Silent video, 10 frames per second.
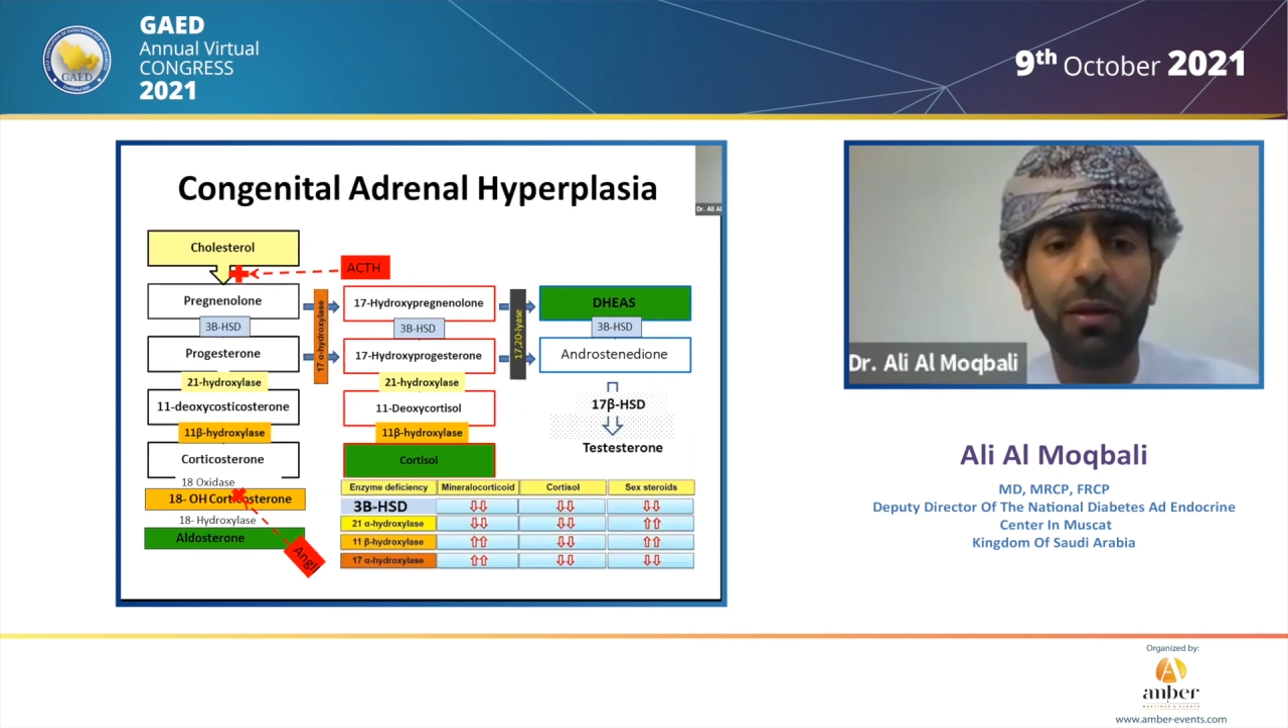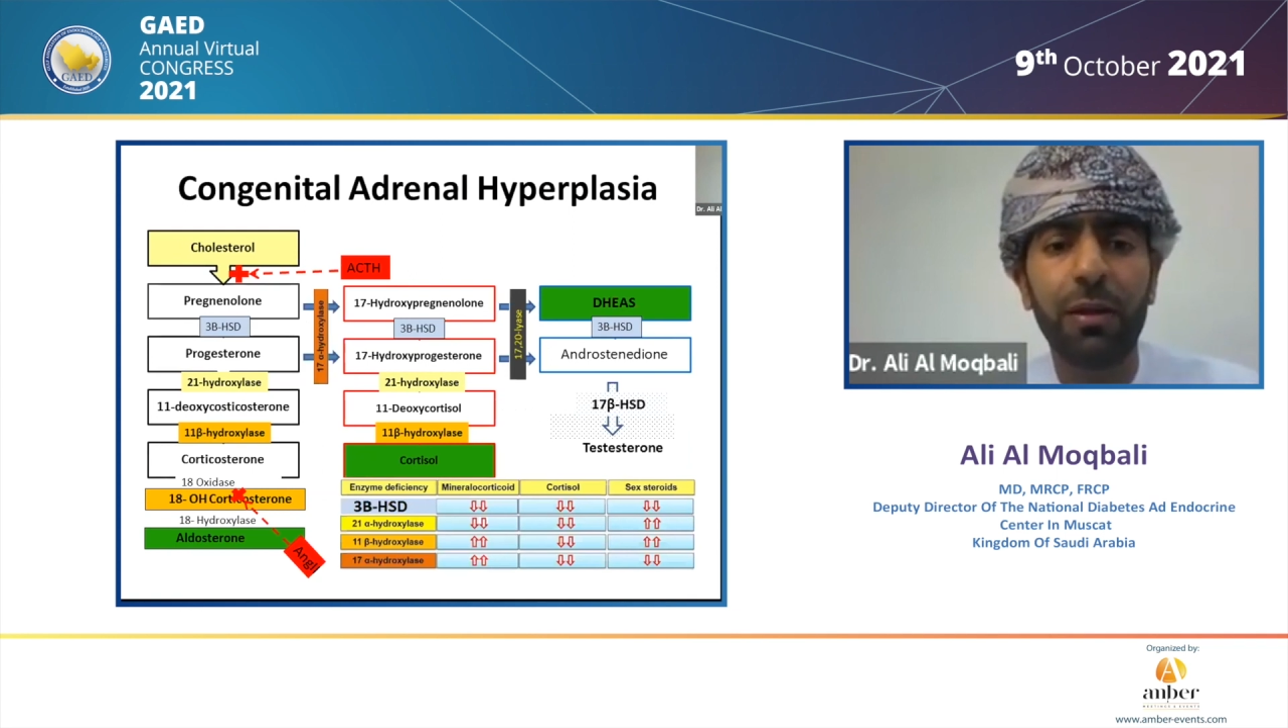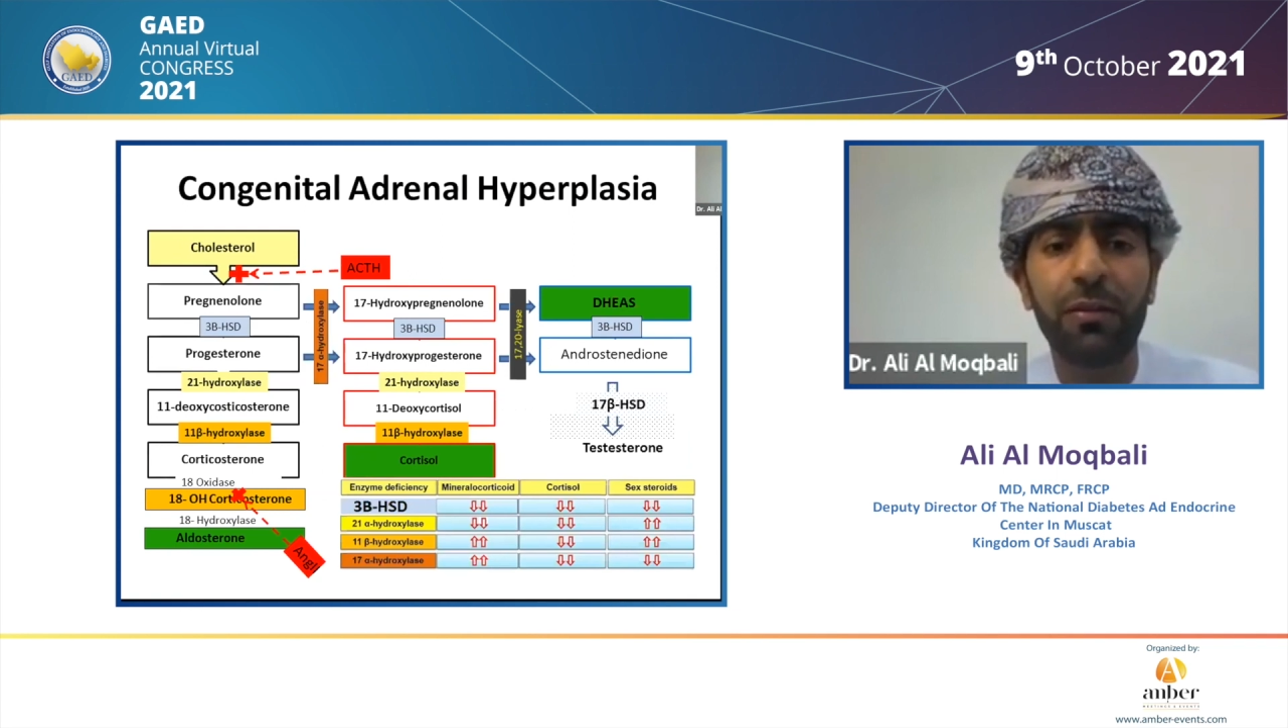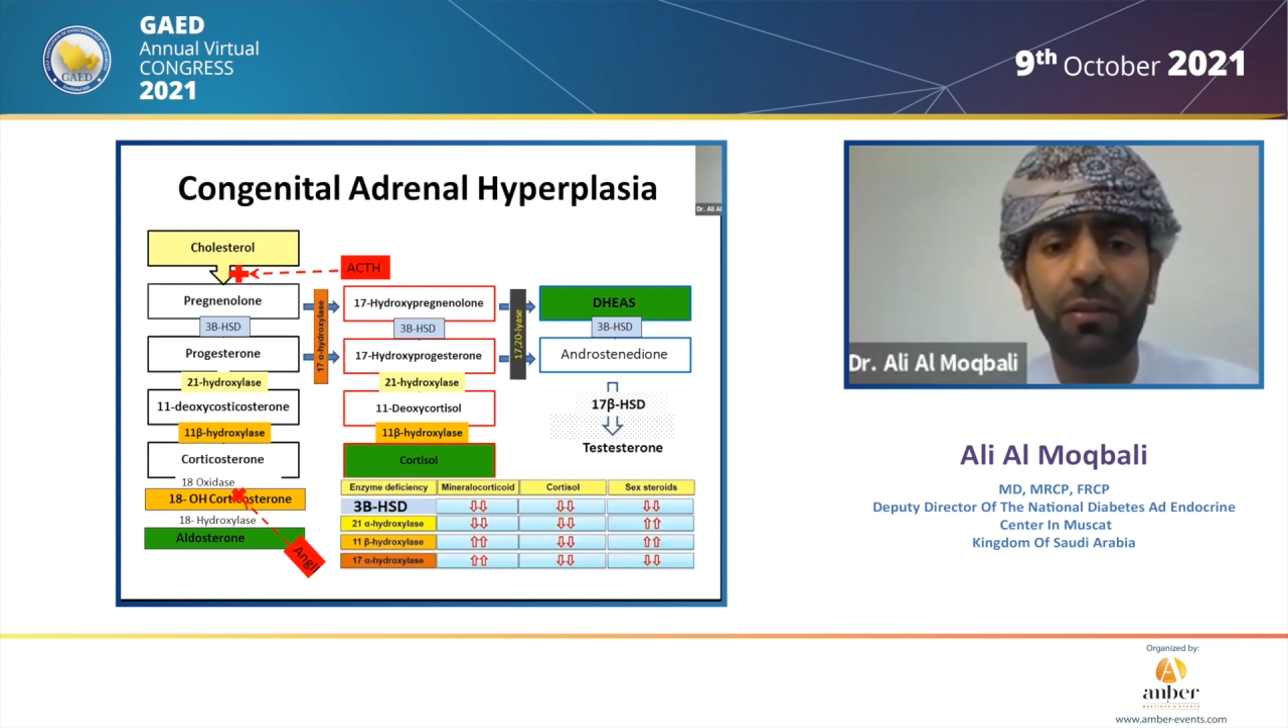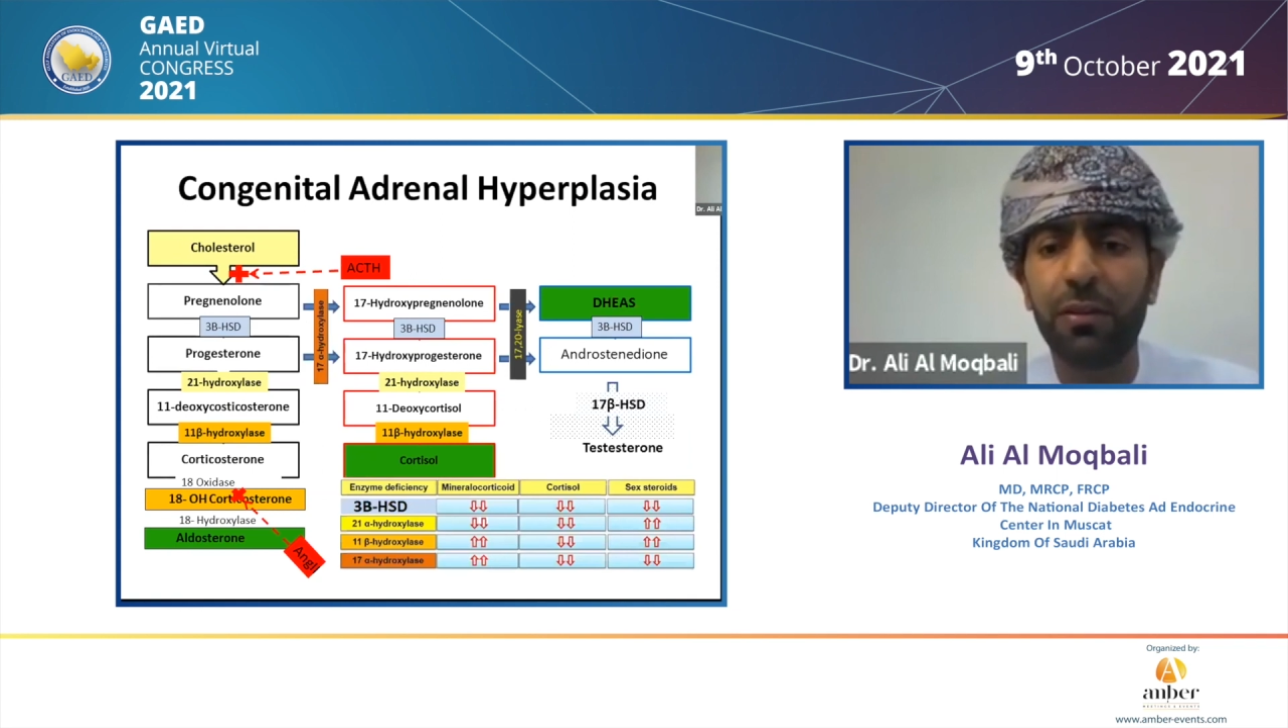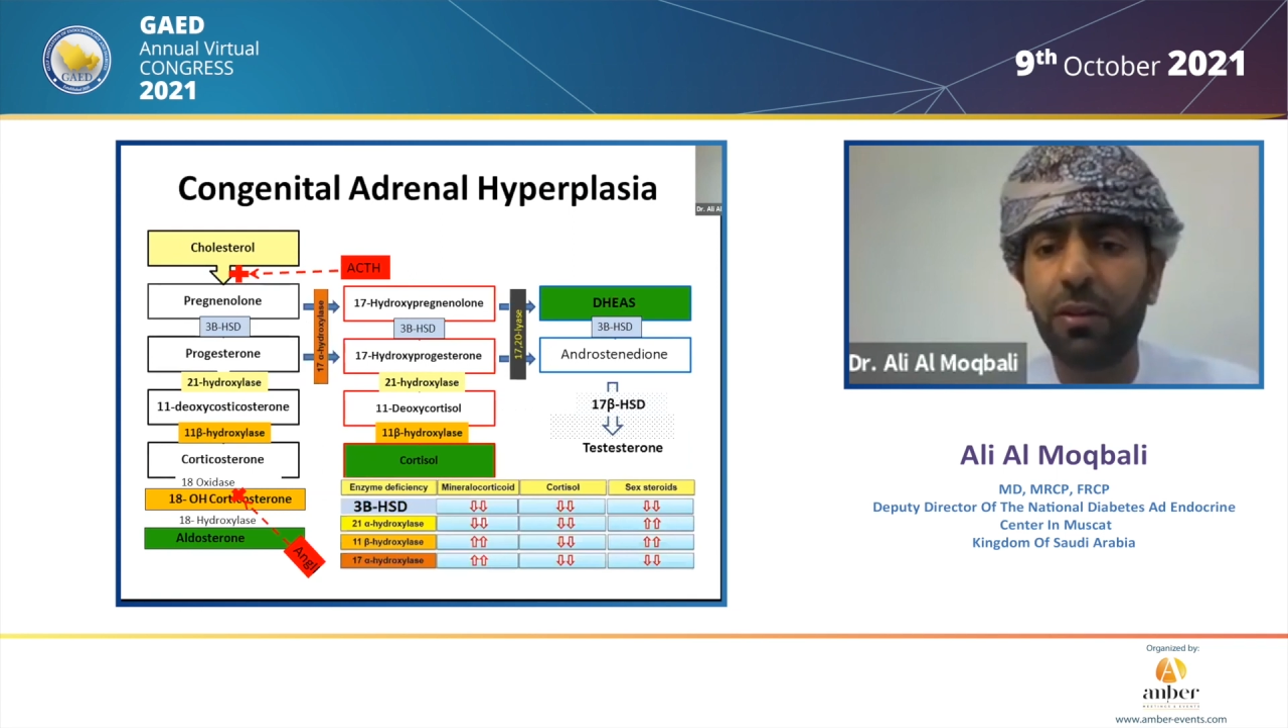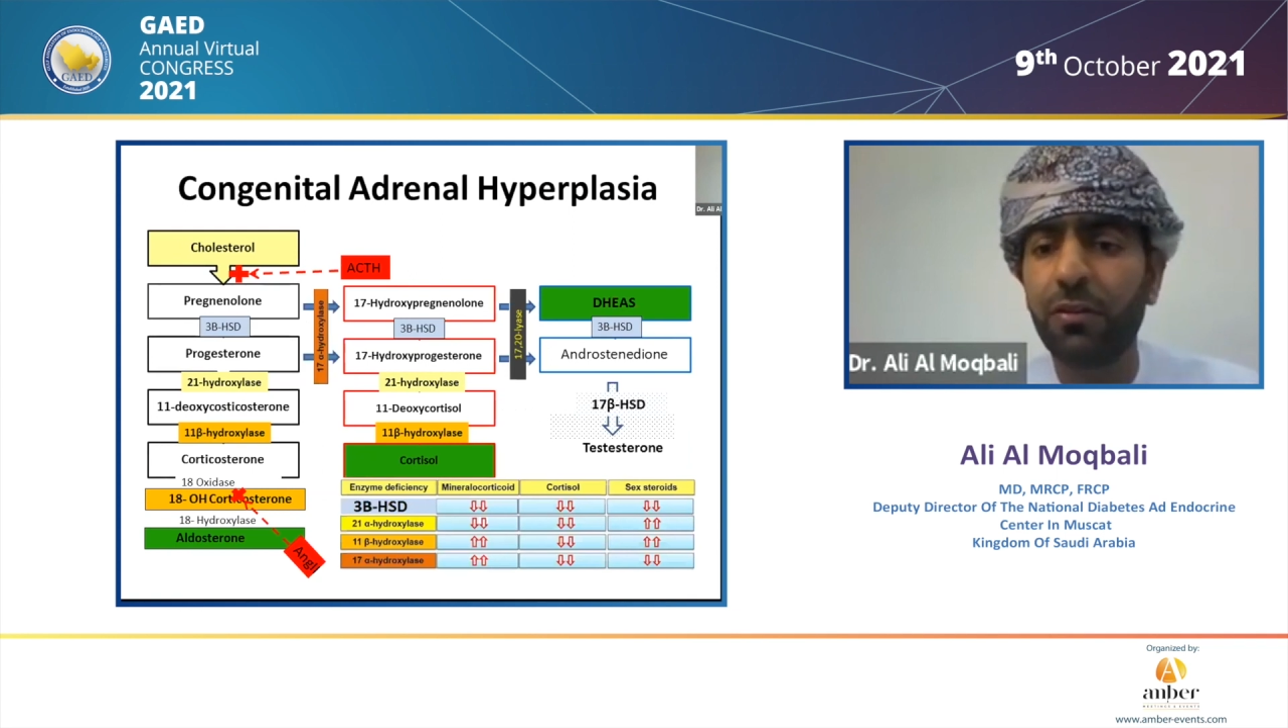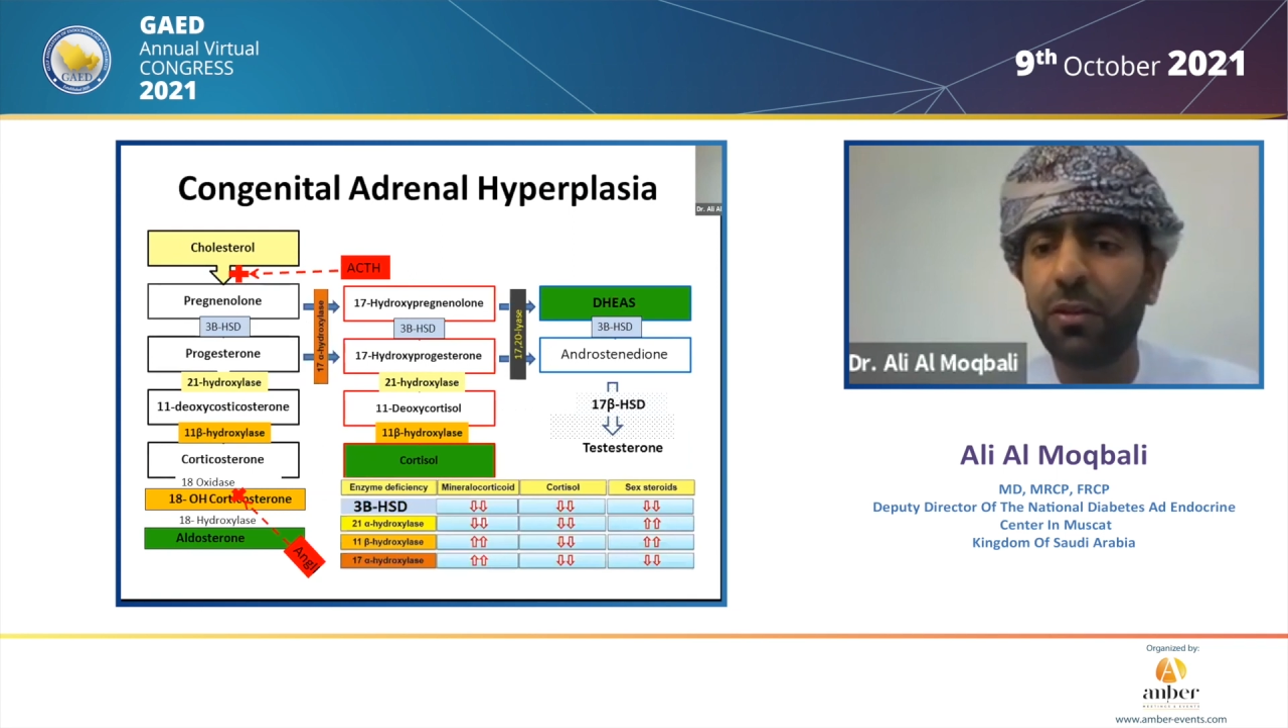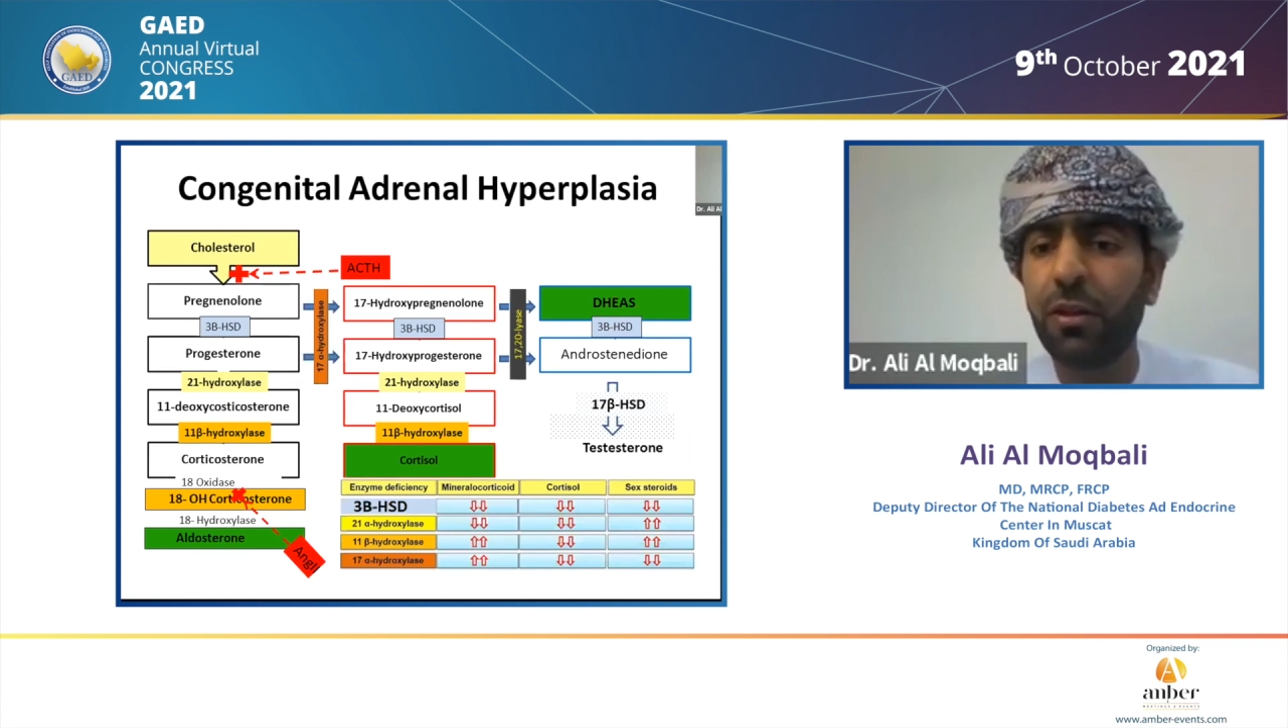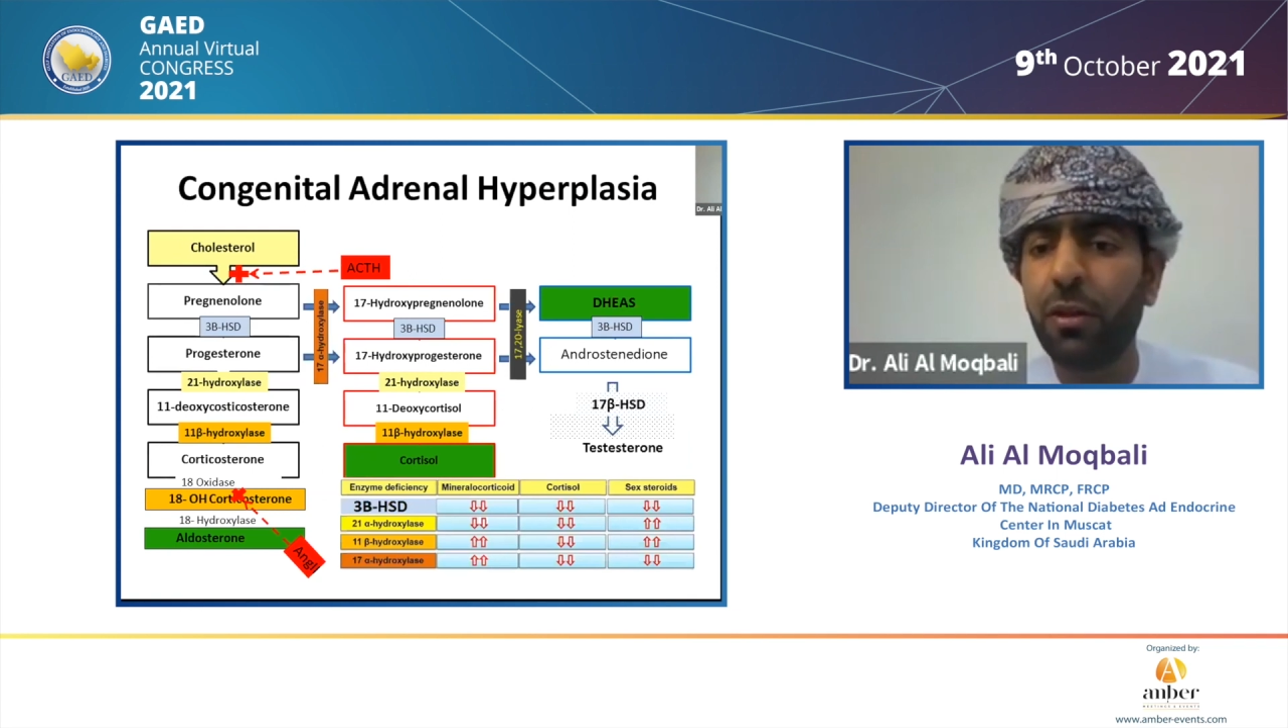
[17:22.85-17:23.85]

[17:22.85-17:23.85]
ACTH,